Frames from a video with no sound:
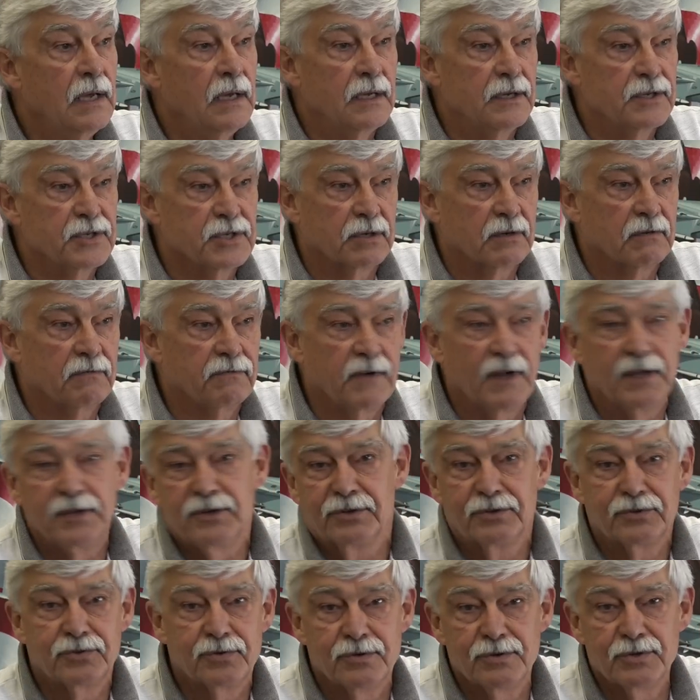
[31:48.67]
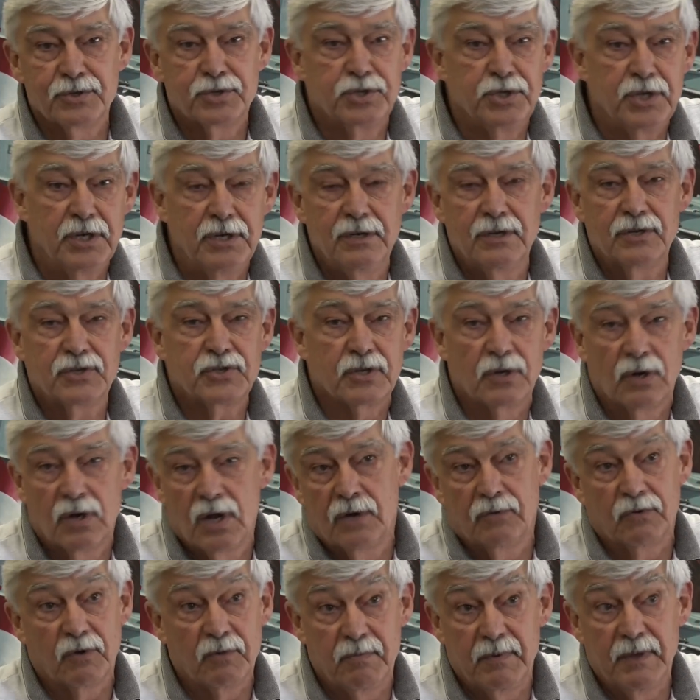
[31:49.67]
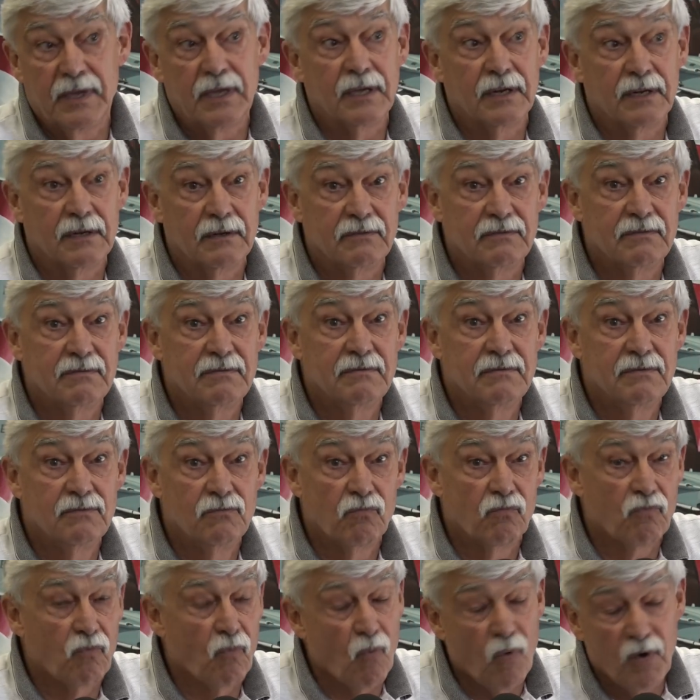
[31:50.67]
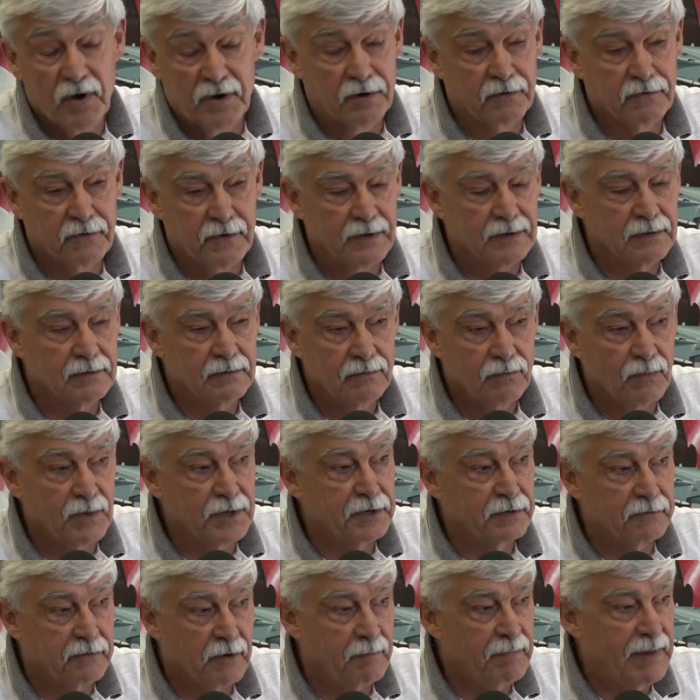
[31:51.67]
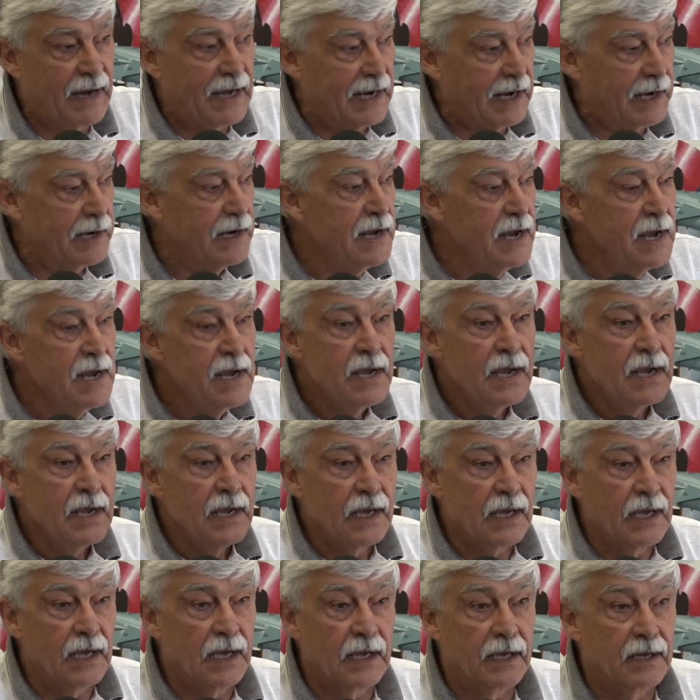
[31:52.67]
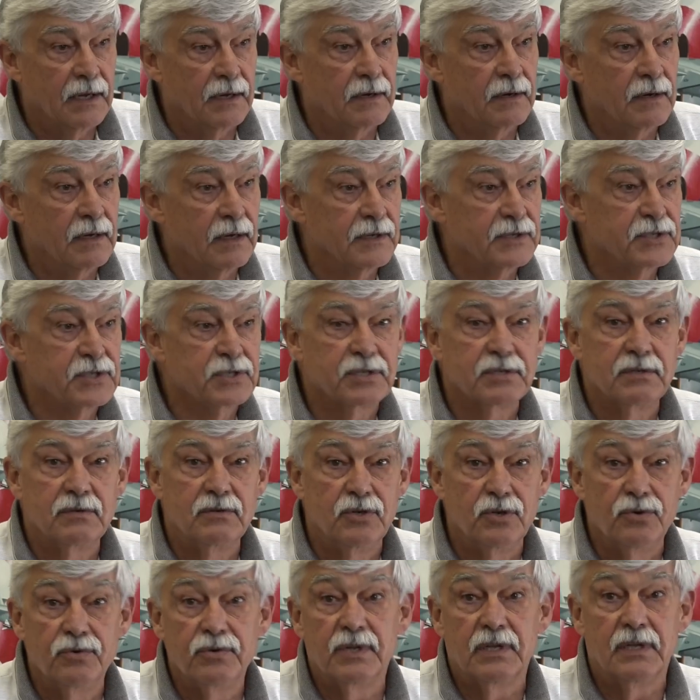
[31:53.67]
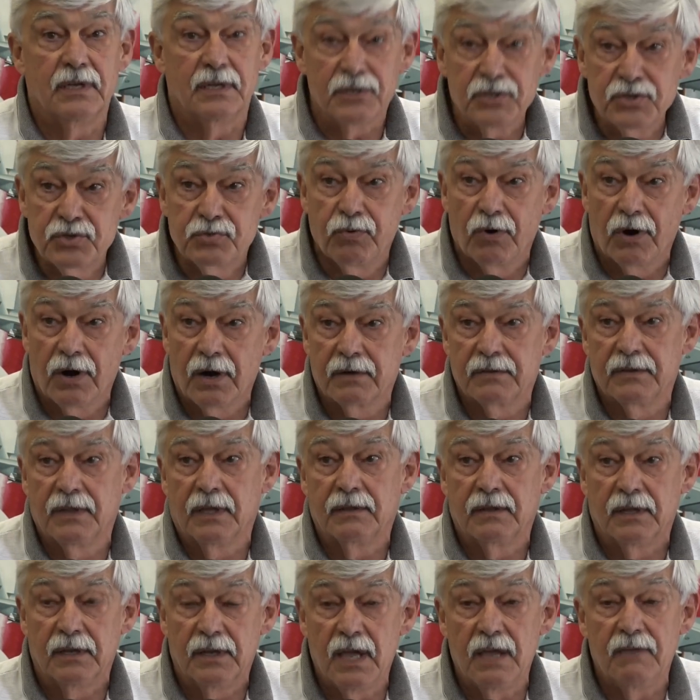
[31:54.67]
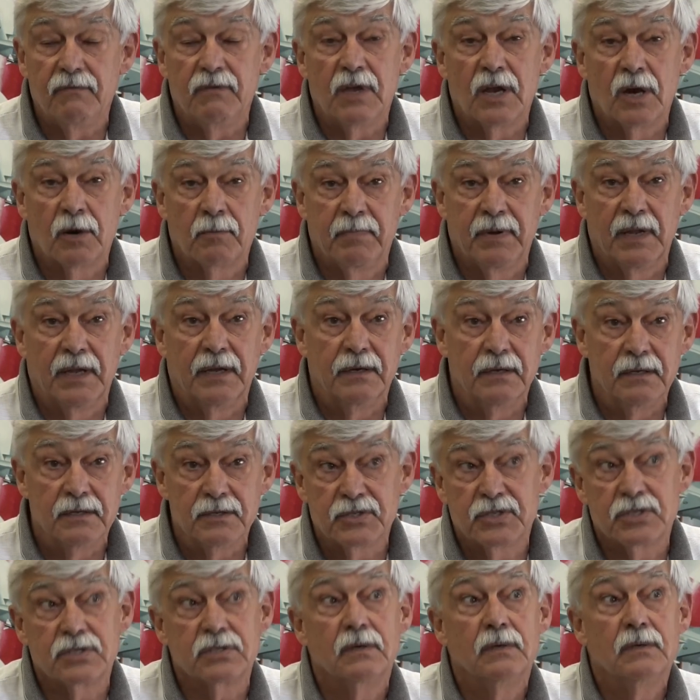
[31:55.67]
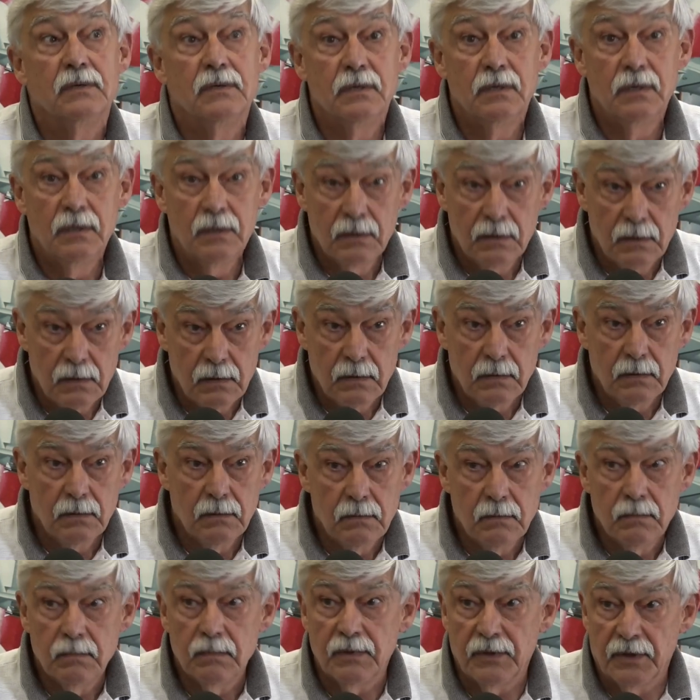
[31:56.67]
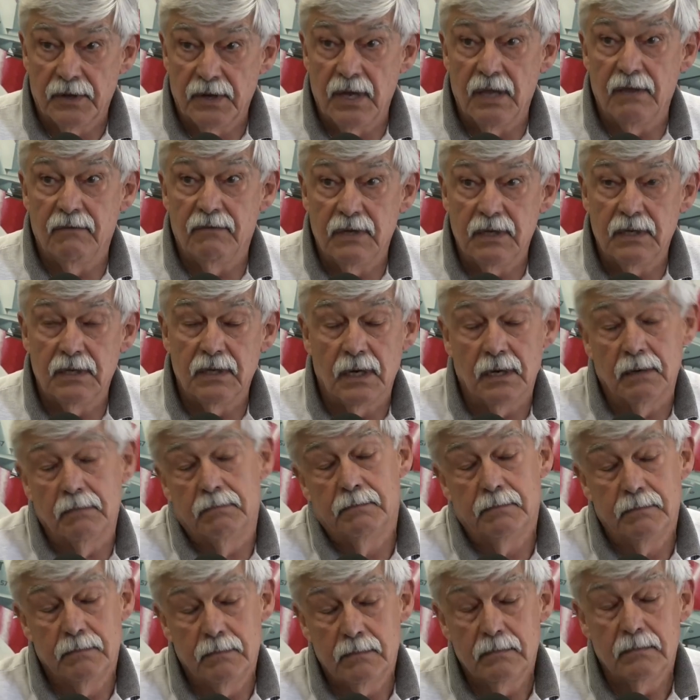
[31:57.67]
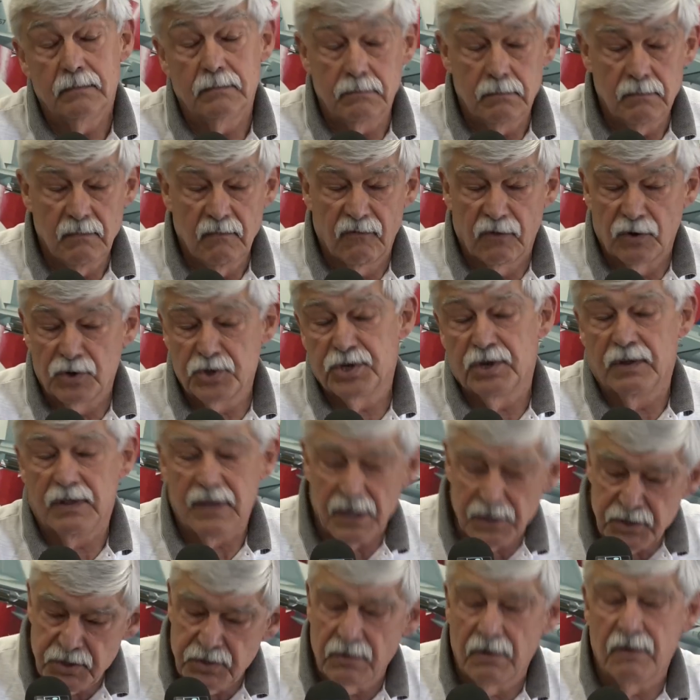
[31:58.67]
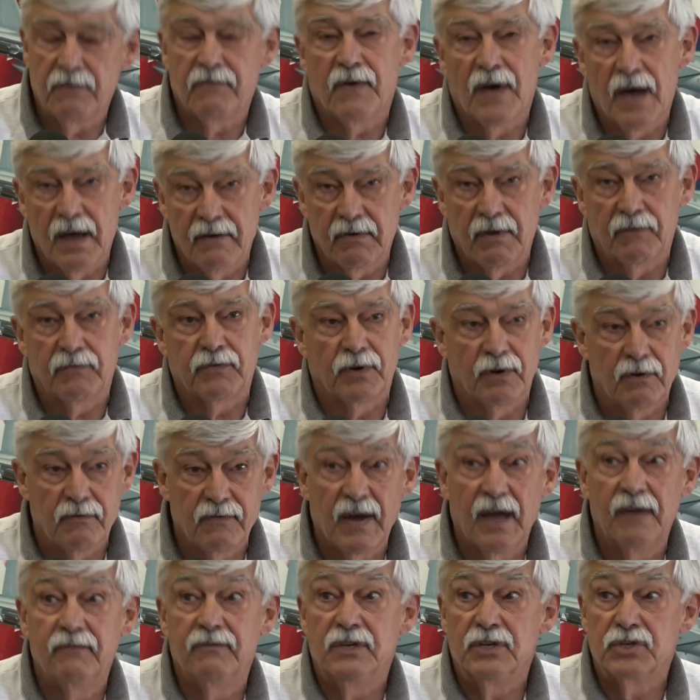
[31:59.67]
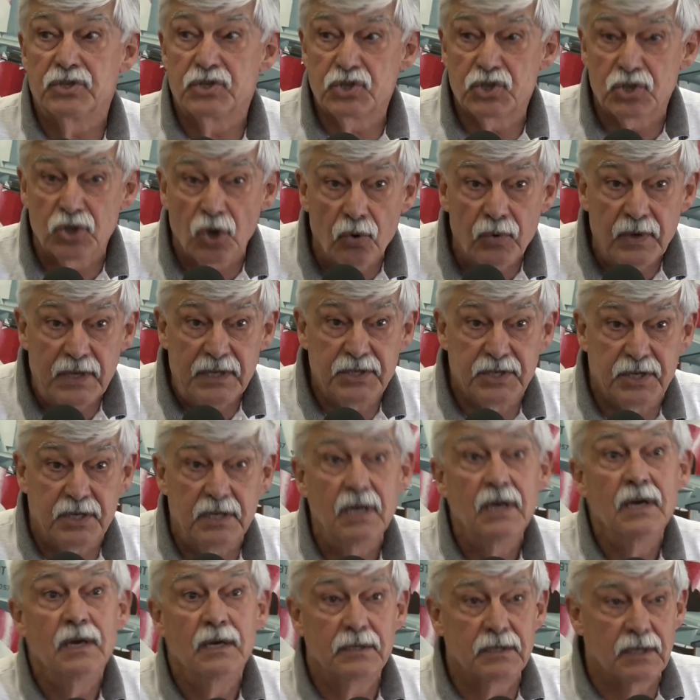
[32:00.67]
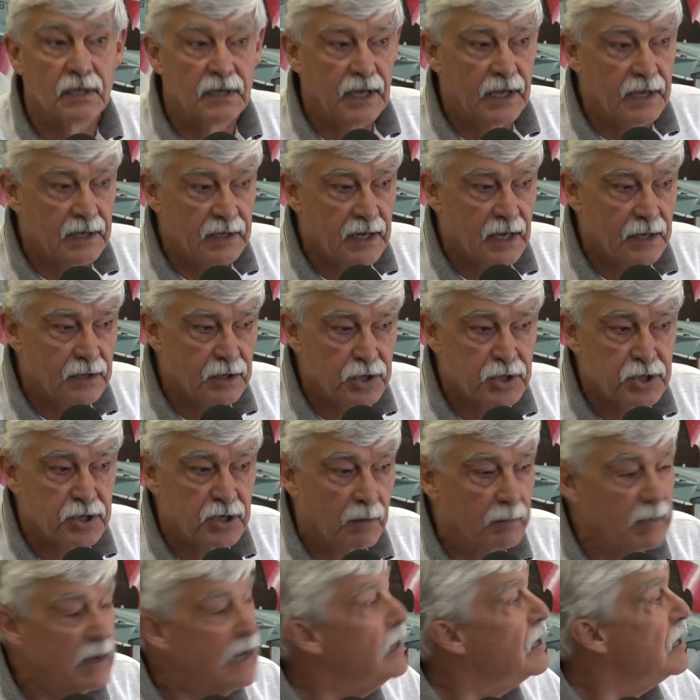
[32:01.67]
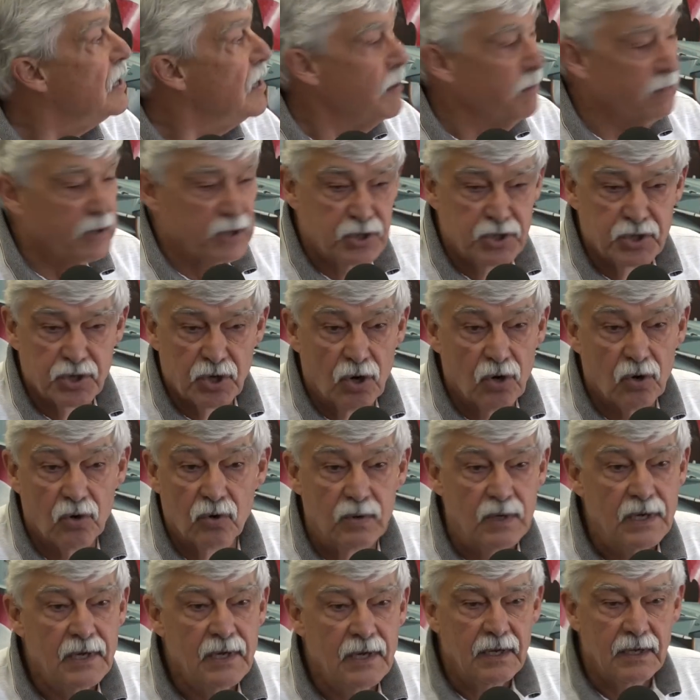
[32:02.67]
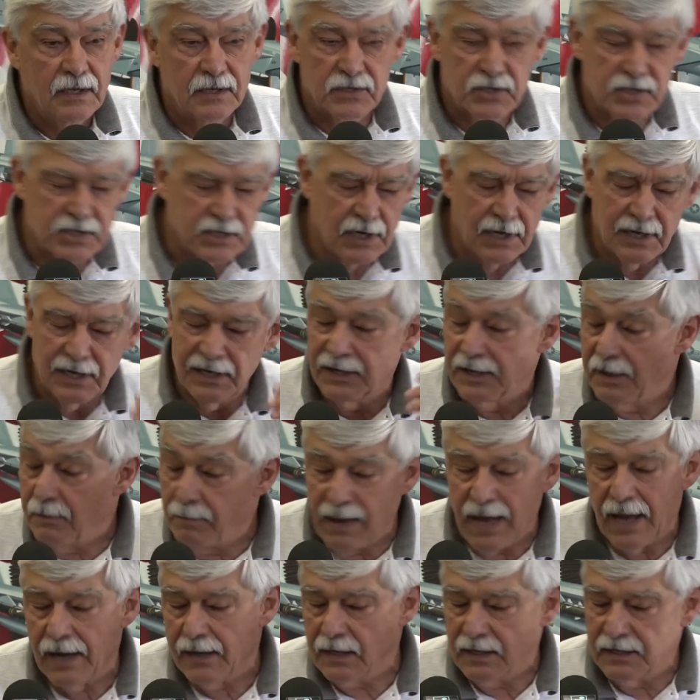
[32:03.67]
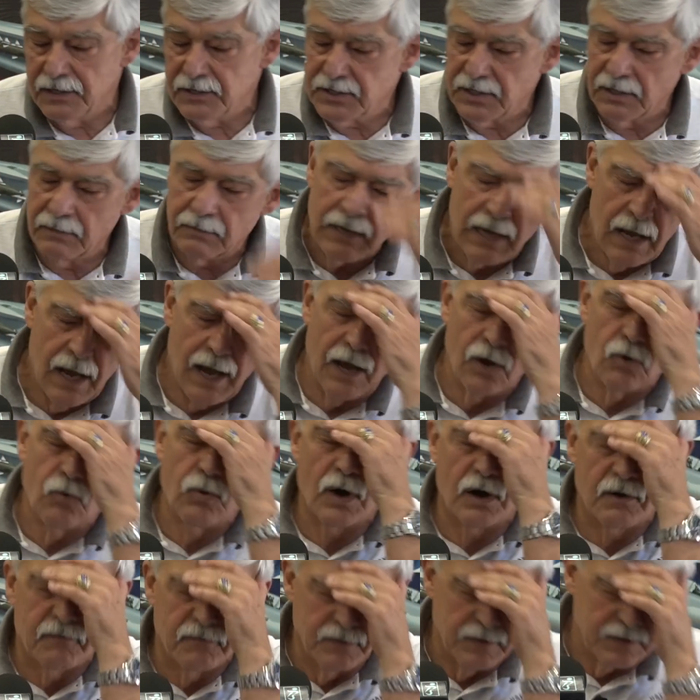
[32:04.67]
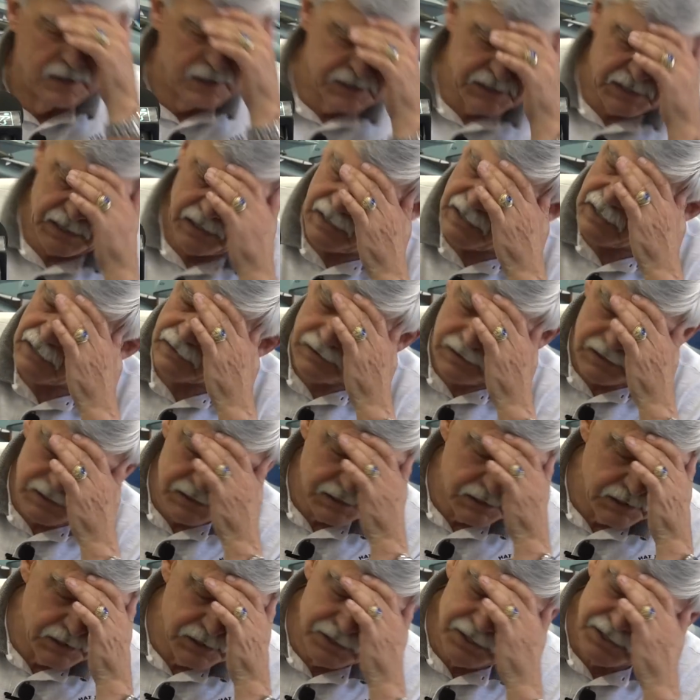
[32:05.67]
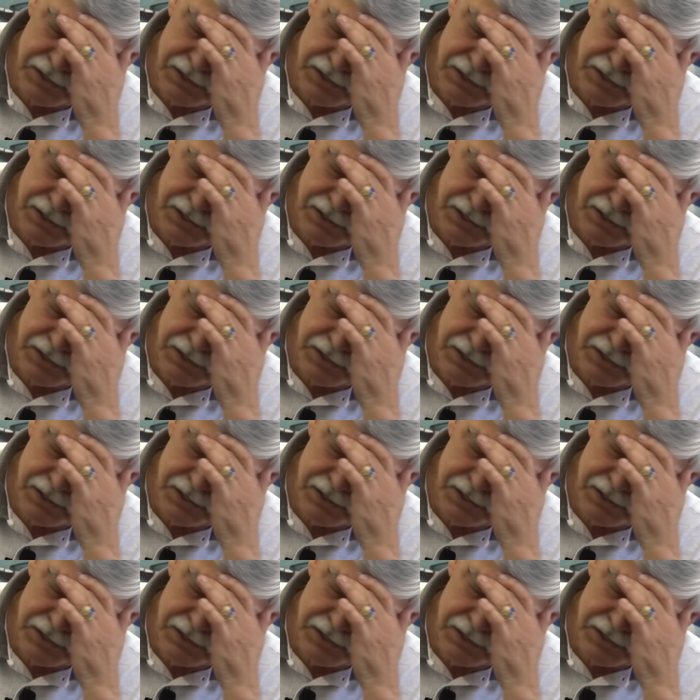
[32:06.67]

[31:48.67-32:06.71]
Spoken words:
He's a flight controls genius, along with being a wonderful, wonderful pilot. And it's due to his work that the Navy airplane is, the Navy version of the X-35, F-35, is so easy to land on the ship. But Joe is sitting in the back. I can see him. I work for this idiot. This is